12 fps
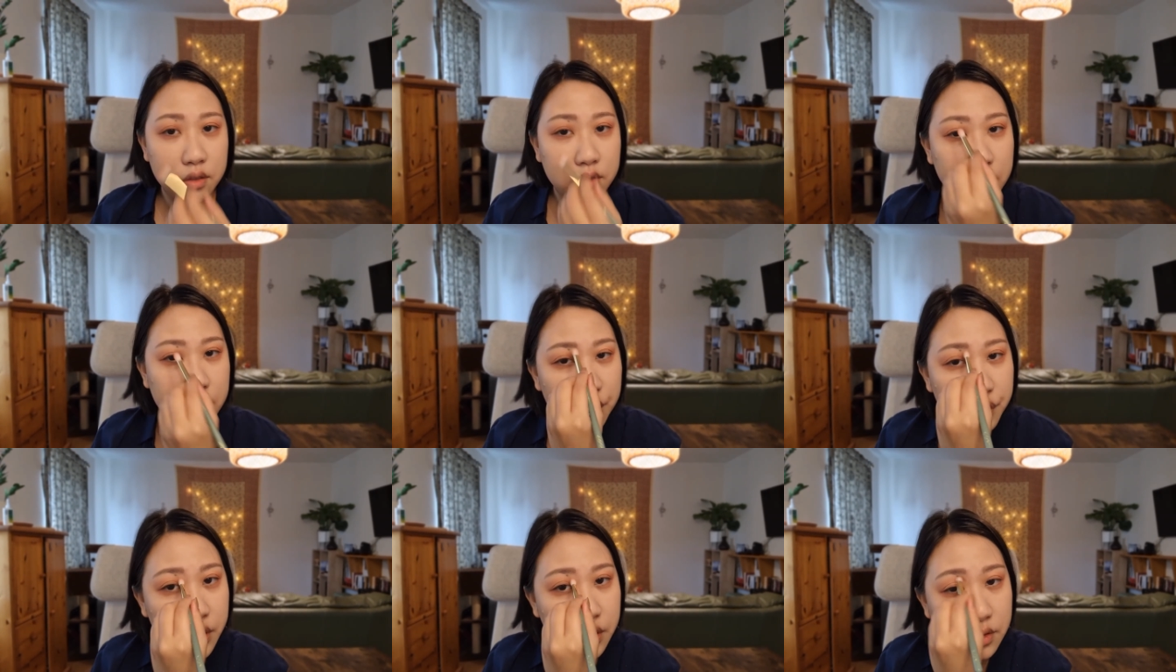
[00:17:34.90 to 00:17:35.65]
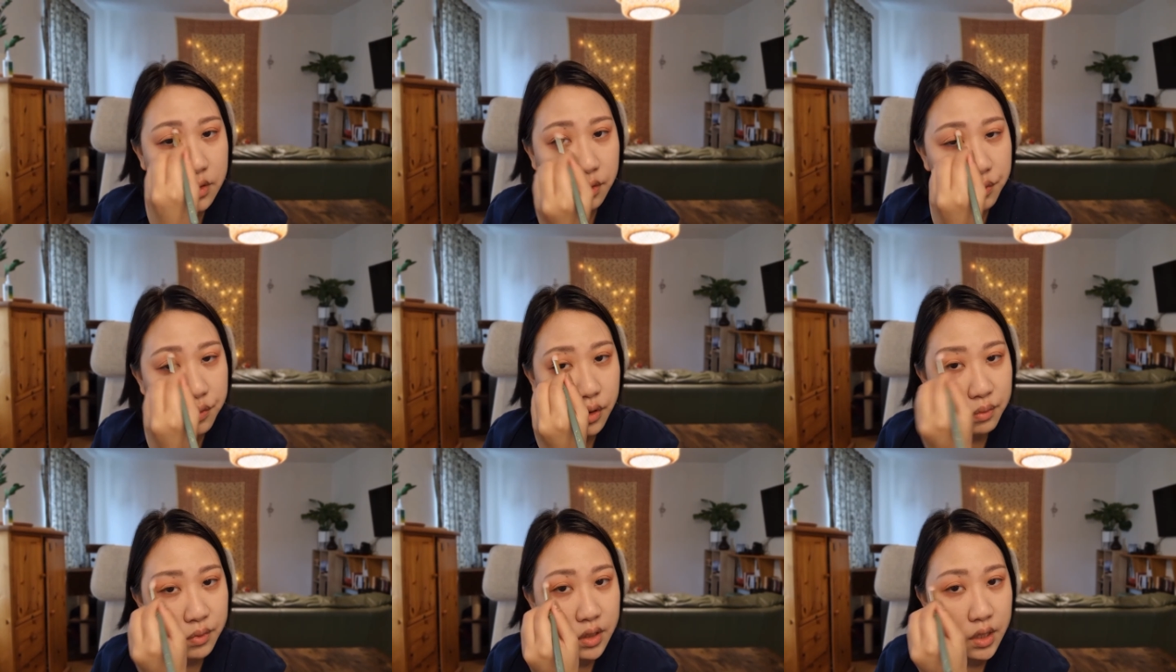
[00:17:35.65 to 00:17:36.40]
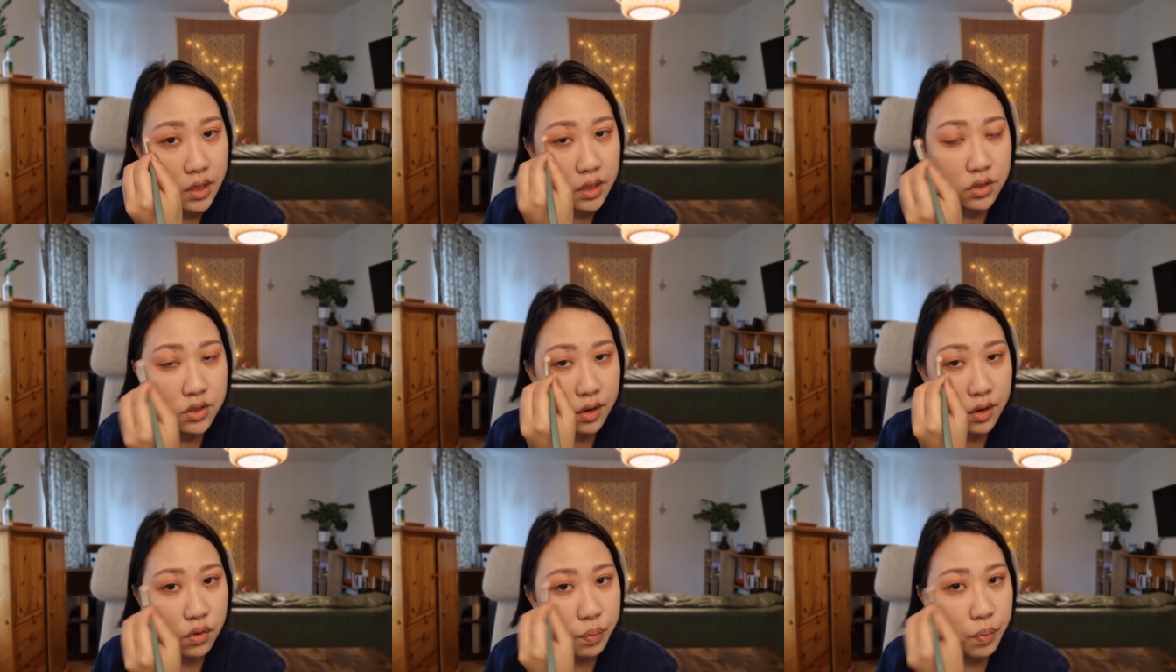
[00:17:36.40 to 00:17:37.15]
different from the
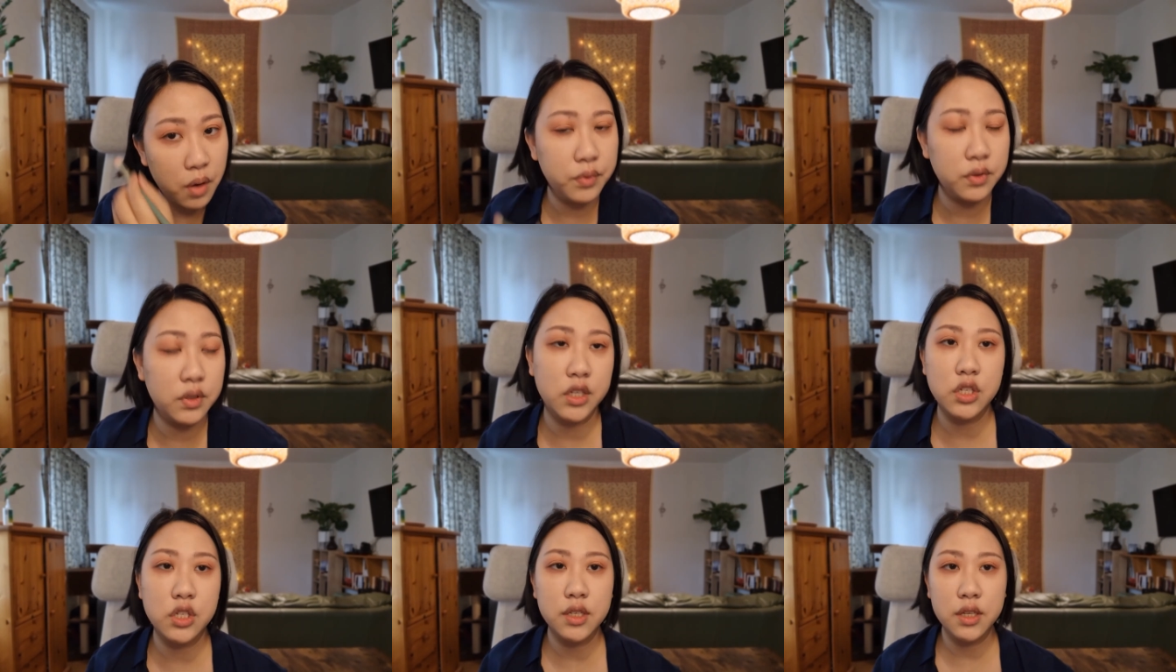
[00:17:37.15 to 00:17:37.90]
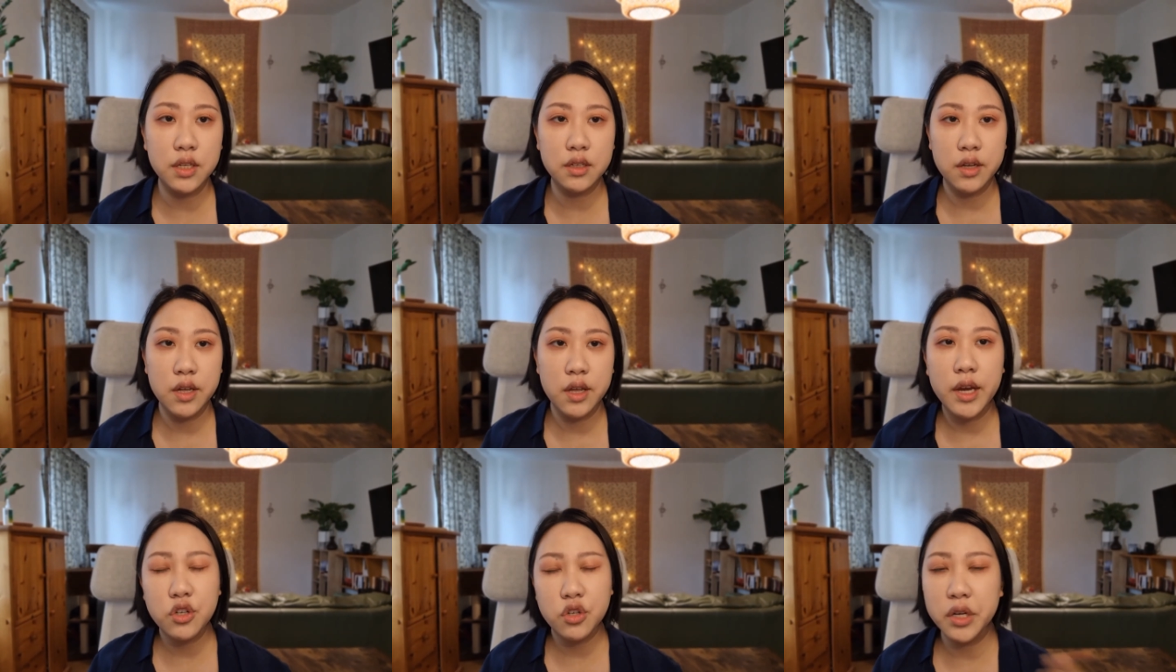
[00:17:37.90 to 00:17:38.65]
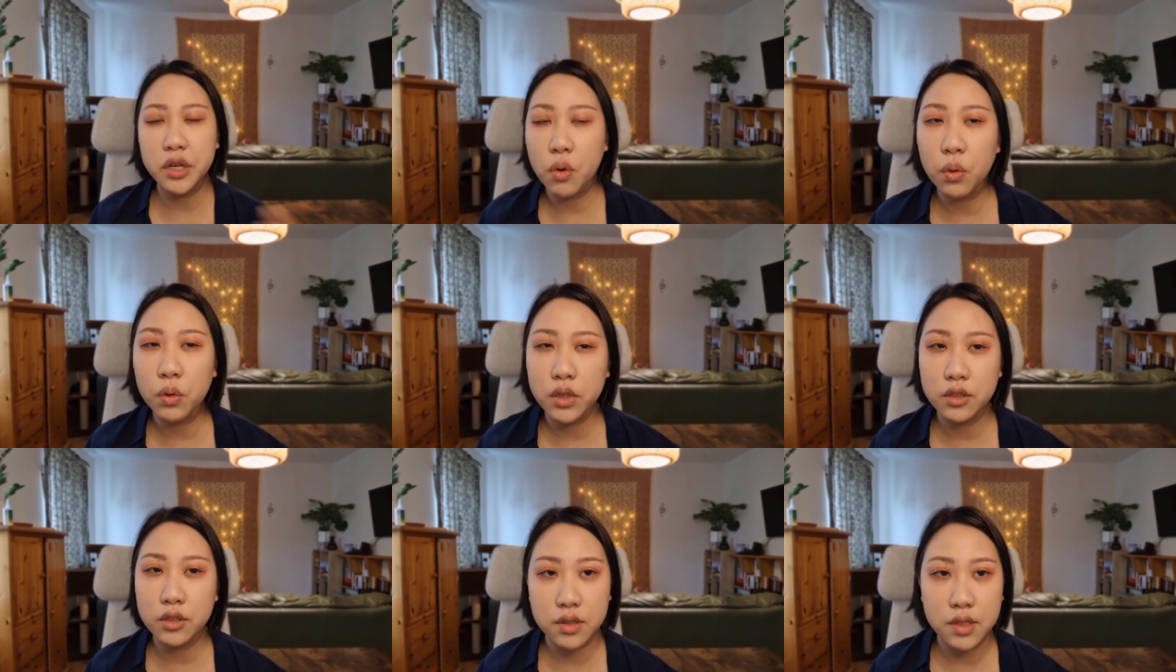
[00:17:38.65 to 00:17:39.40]
general population here and trying to hold
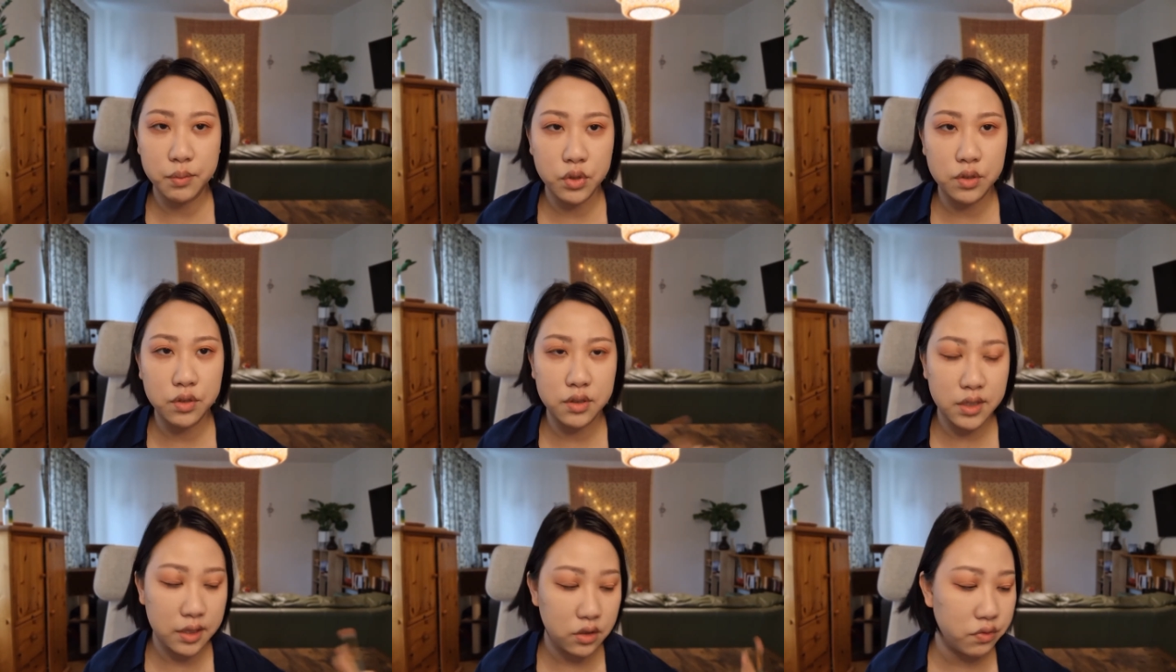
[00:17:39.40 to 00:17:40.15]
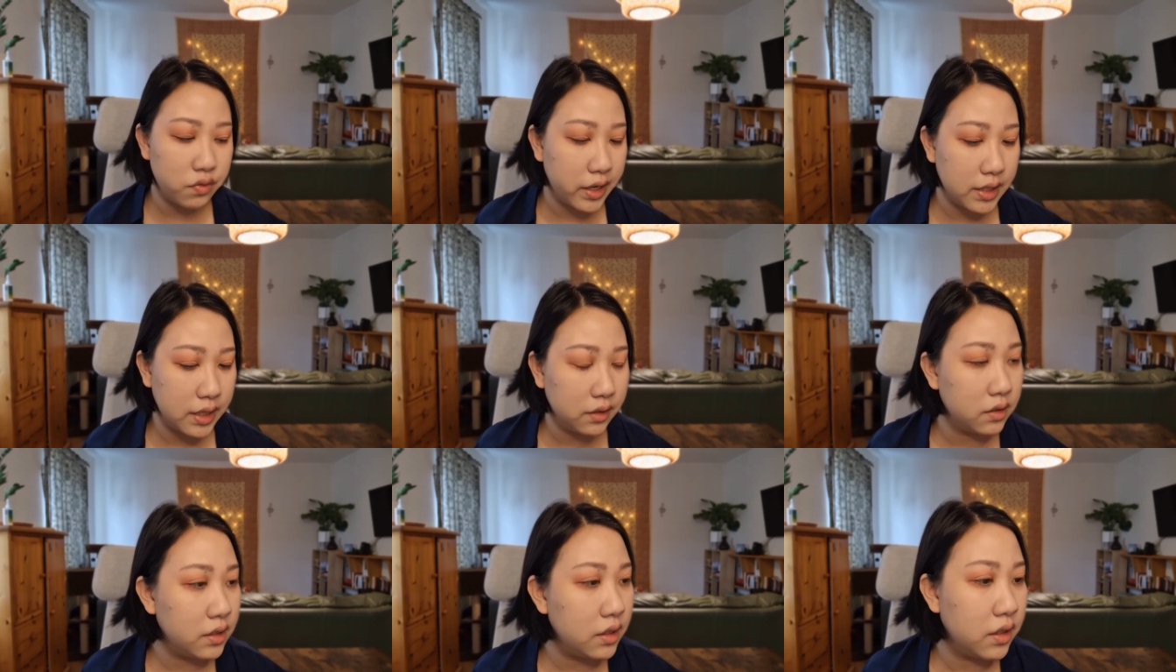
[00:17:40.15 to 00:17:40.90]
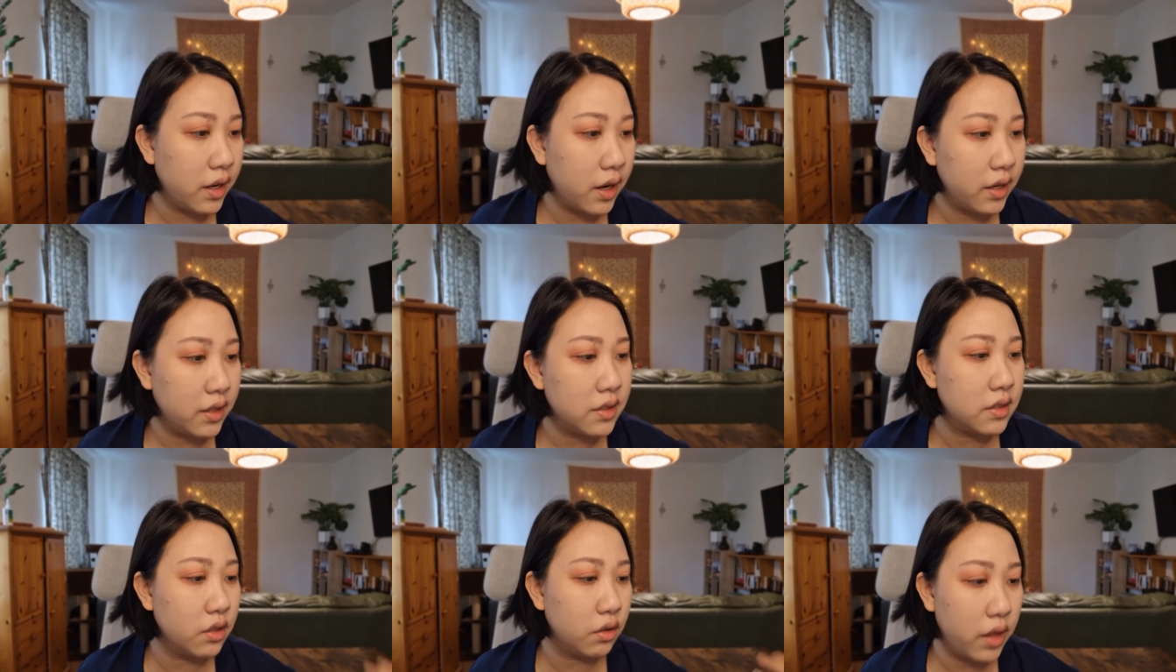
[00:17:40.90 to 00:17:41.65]
on to some sense of identity that I
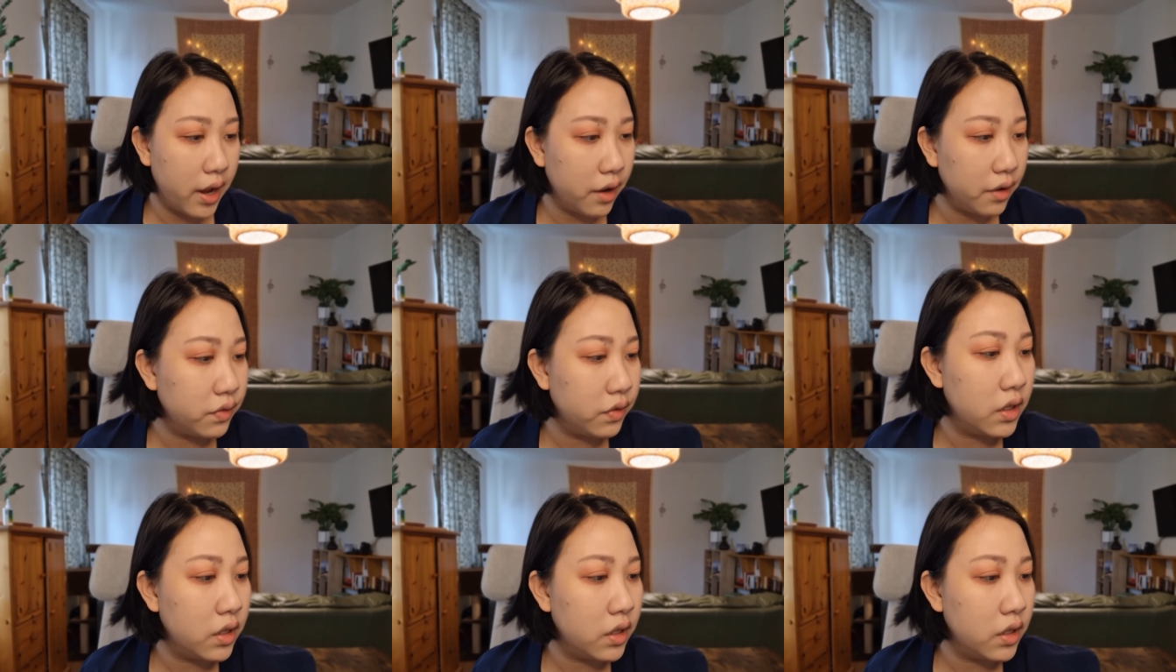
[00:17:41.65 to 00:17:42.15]
still have.